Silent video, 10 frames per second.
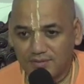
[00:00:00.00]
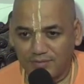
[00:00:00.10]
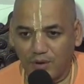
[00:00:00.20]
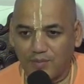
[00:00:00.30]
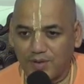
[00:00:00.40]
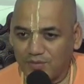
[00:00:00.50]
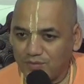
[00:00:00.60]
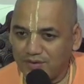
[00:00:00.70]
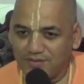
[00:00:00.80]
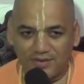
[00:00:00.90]
proper
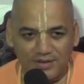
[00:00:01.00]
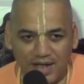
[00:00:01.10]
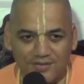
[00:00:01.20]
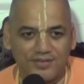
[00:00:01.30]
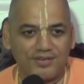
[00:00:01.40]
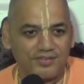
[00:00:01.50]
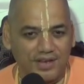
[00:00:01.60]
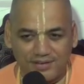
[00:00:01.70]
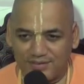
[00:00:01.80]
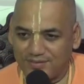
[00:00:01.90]
words, rascal
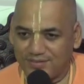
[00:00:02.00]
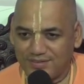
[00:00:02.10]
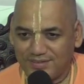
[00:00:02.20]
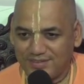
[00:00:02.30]
scientist.